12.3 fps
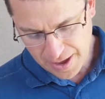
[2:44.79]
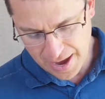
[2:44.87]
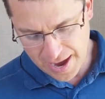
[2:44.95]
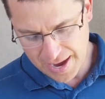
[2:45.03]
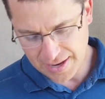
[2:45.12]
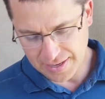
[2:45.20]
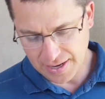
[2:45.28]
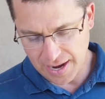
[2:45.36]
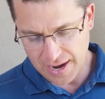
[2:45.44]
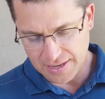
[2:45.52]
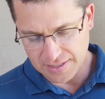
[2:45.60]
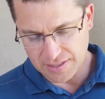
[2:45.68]
And
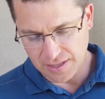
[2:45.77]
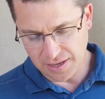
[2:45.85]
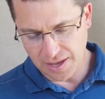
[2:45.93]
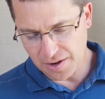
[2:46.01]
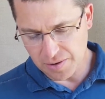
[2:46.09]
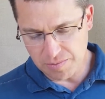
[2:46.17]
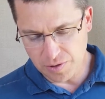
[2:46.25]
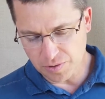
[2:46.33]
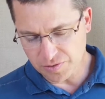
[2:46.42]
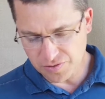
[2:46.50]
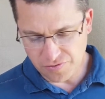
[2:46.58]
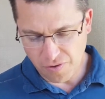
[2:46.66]
as the letter
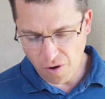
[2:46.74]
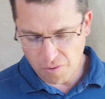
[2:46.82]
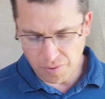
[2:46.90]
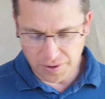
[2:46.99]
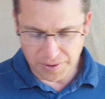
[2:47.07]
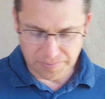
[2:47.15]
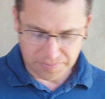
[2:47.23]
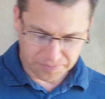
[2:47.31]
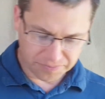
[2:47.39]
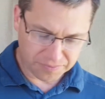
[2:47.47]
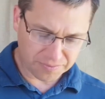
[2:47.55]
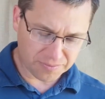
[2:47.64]
moves forward,
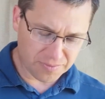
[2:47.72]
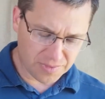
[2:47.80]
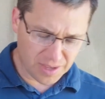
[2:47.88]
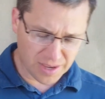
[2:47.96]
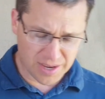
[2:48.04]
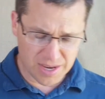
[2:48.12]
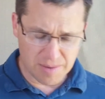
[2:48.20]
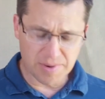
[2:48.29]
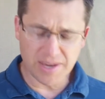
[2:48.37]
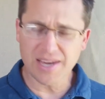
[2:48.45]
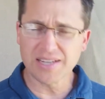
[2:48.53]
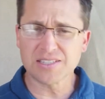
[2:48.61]
he
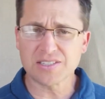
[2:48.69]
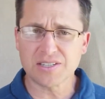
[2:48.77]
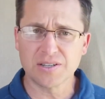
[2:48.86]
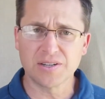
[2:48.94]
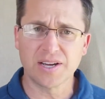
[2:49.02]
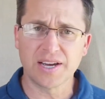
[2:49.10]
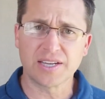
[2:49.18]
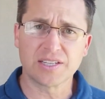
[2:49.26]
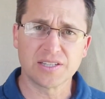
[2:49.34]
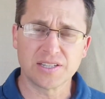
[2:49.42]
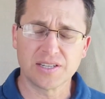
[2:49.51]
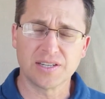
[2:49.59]
begins to
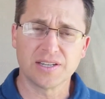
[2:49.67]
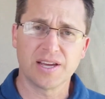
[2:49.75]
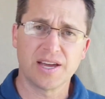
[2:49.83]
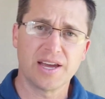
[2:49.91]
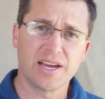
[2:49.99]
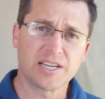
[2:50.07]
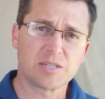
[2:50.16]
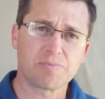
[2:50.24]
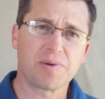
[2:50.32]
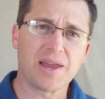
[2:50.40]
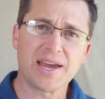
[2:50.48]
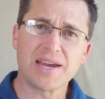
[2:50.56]
ex-
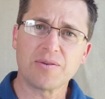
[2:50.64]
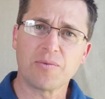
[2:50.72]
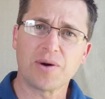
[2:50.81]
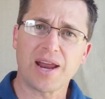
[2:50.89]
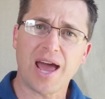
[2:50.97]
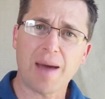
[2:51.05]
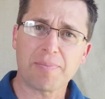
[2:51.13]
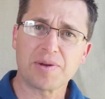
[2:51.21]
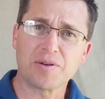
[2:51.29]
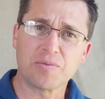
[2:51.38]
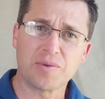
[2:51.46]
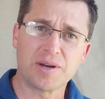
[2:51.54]
explain what
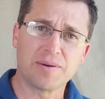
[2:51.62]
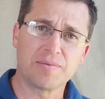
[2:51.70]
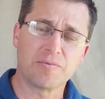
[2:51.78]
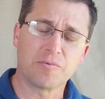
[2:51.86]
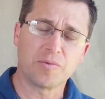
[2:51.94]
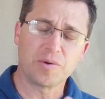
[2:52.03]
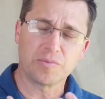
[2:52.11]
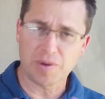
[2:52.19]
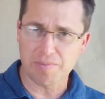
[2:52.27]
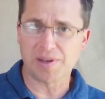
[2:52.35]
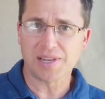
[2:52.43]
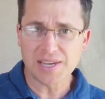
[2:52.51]
happened when when we
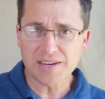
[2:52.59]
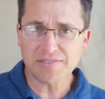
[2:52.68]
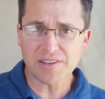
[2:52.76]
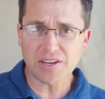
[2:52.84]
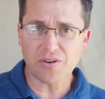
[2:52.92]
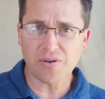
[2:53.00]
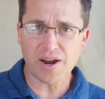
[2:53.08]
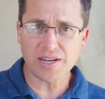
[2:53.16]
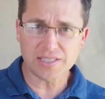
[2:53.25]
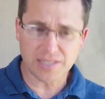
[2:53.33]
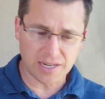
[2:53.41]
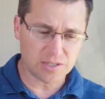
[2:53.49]
believed in
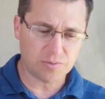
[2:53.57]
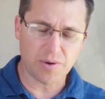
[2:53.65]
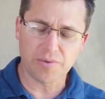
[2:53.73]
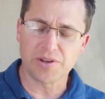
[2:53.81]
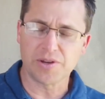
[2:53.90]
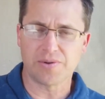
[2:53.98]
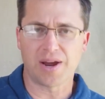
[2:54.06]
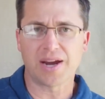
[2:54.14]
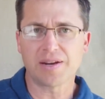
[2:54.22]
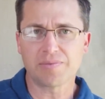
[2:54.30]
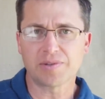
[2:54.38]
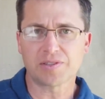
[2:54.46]
Christ, that is we were
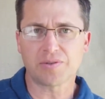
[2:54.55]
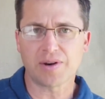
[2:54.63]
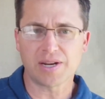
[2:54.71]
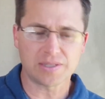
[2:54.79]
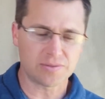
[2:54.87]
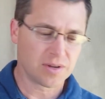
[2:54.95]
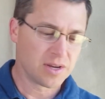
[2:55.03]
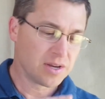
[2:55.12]
united with Christ,